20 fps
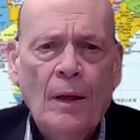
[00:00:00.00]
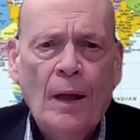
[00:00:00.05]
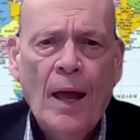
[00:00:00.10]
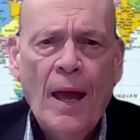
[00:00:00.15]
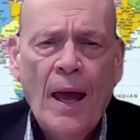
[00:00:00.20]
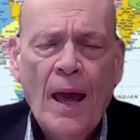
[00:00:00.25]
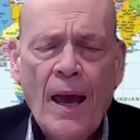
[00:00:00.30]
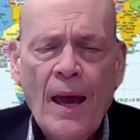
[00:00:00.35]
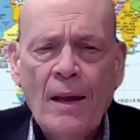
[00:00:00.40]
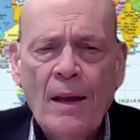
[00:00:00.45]

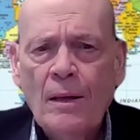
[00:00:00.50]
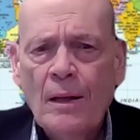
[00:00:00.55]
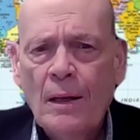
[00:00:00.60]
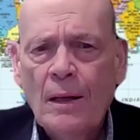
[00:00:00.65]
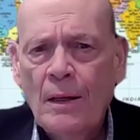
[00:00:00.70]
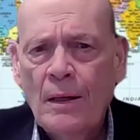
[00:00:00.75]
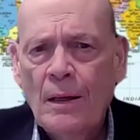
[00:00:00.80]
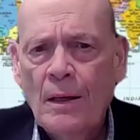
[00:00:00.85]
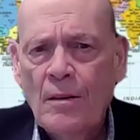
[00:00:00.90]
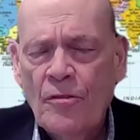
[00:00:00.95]
And
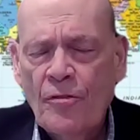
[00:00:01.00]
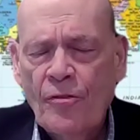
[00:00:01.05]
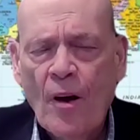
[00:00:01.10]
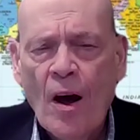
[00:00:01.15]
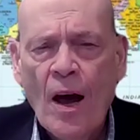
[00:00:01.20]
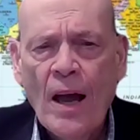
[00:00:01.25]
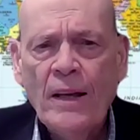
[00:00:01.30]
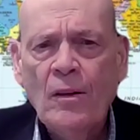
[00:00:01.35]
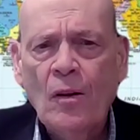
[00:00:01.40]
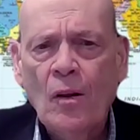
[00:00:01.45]

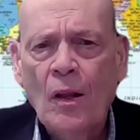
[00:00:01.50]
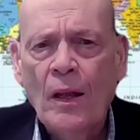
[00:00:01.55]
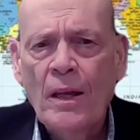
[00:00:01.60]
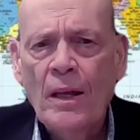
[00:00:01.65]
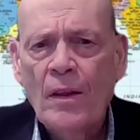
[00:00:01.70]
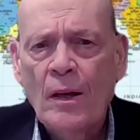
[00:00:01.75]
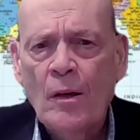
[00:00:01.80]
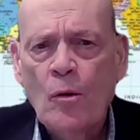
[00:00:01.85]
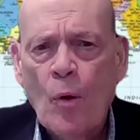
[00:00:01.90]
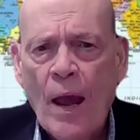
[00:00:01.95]
finally,
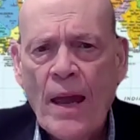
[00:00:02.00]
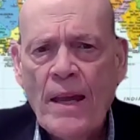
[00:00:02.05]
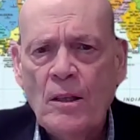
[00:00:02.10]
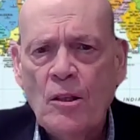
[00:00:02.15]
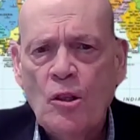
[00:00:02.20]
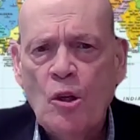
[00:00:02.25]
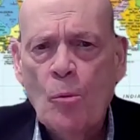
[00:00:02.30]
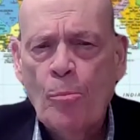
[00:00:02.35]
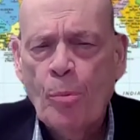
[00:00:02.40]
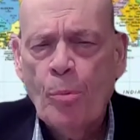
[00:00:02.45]
the
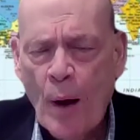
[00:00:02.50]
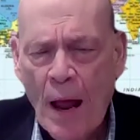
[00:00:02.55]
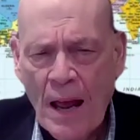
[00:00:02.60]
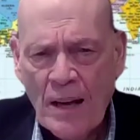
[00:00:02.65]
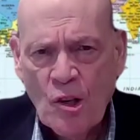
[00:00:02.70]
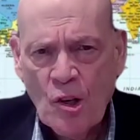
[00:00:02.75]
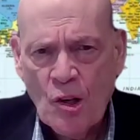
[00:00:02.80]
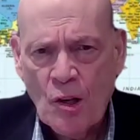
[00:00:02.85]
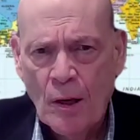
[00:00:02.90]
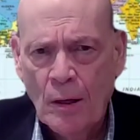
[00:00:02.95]
Great
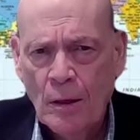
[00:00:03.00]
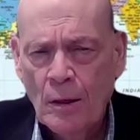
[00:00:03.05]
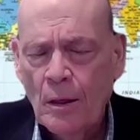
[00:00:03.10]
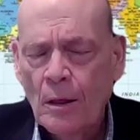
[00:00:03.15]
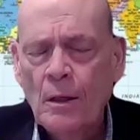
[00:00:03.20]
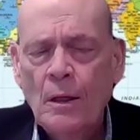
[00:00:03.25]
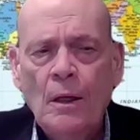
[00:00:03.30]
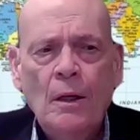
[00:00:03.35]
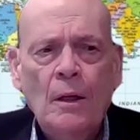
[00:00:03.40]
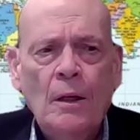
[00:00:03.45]
Depression,
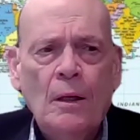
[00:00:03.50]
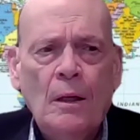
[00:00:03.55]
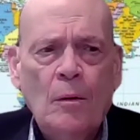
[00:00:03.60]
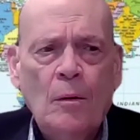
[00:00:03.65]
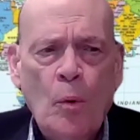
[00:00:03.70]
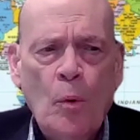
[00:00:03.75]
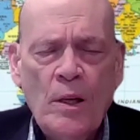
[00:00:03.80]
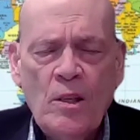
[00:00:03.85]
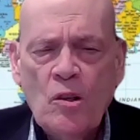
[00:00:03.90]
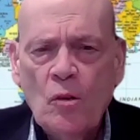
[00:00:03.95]

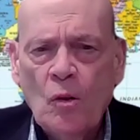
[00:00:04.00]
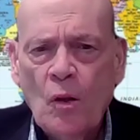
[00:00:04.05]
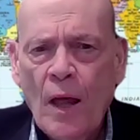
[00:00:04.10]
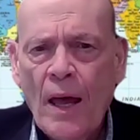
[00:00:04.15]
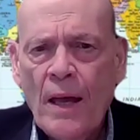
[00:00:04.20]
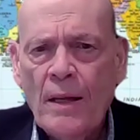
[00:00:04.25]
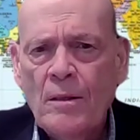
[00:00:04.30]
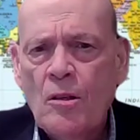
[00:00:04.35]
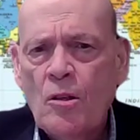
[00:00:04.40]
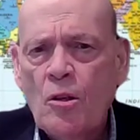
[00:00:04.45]
which
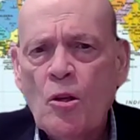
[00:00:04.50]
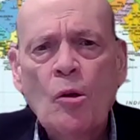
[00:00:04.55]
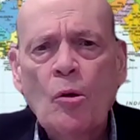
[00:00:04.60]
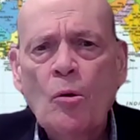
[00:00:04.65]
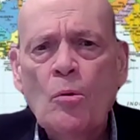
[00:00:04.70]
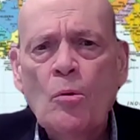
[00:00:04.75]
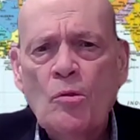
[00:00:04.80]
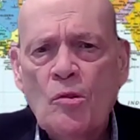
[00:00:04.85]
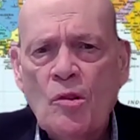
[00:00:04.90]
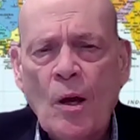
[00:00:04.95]
led
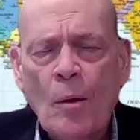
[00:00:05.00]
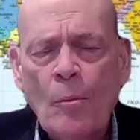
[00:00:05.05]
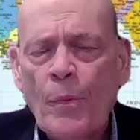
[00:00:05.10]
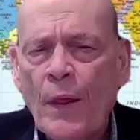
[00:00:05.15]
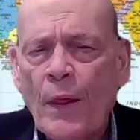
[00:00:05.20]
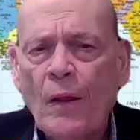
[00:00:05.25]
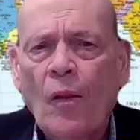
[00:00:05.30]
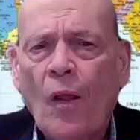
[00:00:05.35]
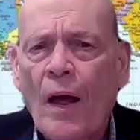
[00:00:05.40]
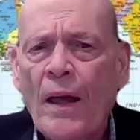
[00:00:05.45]
to
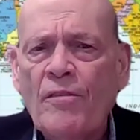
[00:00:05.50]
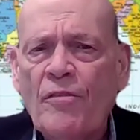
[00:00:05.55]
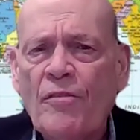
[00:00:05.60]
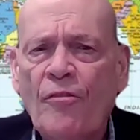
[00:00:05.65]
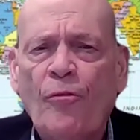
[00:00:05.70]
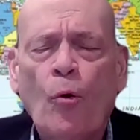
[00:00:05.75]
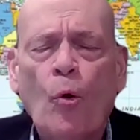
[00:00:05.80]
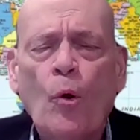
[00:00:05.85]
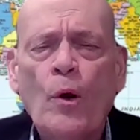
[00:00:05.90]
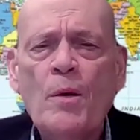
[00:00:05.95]
something like
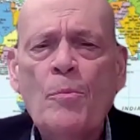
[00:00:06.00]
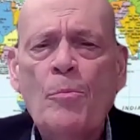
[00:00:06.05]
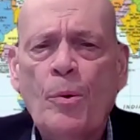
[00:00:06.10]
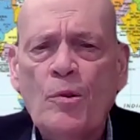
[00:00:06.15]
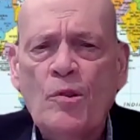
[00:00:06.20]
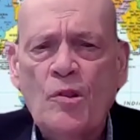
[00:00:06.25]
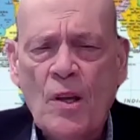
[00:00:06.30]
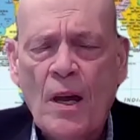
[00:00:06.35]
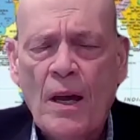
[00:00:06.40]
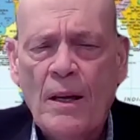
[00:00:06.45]

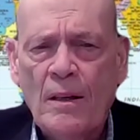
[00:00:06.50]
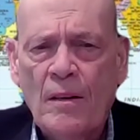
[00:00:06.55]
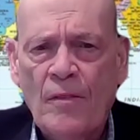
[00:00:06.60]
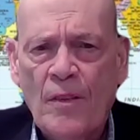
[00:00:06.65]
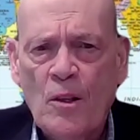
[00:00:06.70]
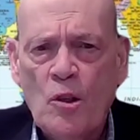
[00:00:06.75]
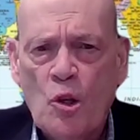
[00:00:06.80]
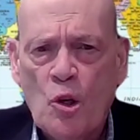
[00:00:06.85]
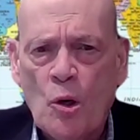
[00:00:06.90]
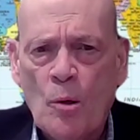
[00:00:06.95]
40% of
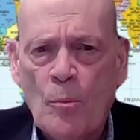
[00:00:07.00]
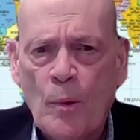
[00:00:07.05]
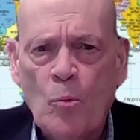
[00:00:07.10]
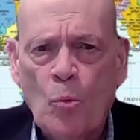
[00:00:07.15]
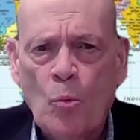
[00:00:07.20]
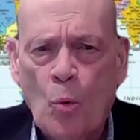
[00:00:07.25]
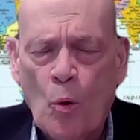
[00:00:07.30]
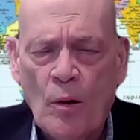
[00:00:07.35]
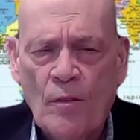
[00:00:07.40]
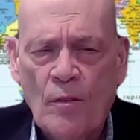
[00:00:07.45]
the
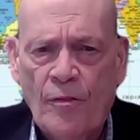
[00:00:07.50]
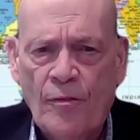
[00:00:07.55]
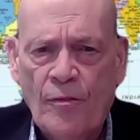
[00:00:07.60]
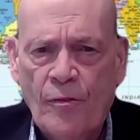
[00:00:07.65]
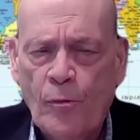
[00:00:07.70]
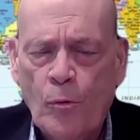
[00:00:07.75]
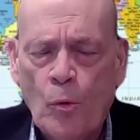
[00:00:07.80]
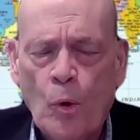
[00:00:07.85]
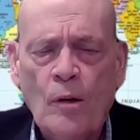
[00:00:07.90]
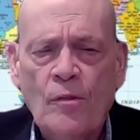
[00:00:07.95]
German
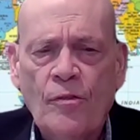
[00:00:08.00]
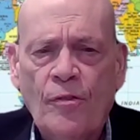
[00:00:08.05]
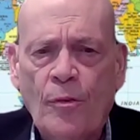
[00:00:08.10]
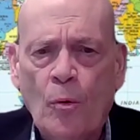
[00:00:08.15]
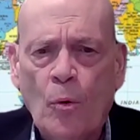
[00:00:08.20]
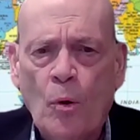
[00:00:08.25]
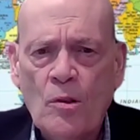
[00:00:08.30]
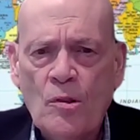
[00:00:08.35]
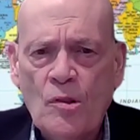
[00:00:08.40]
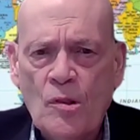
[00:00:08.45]

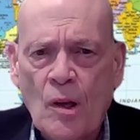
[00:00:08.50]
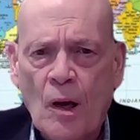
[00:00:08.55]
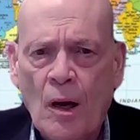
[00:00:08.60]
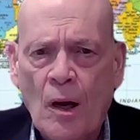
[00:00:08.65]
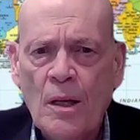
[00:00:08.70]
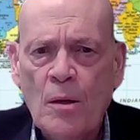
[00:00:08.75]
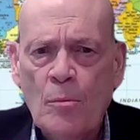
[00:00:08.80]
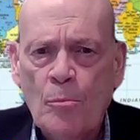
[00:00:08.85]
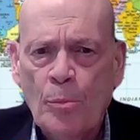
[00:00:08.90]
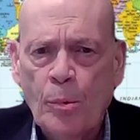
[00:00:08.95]
workforce
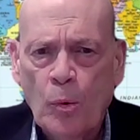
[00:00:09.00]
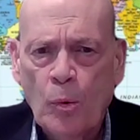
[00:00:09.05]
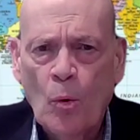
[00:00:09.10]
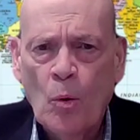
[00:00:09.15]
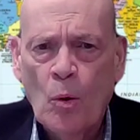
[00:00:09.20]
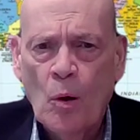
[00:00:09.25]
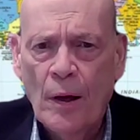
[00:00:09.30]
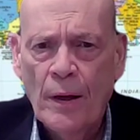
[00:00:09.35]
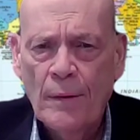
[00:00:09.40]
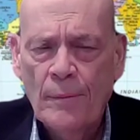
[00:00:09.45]

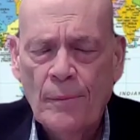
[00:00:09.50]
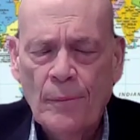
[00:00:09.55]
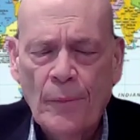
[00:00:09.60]
unemployed.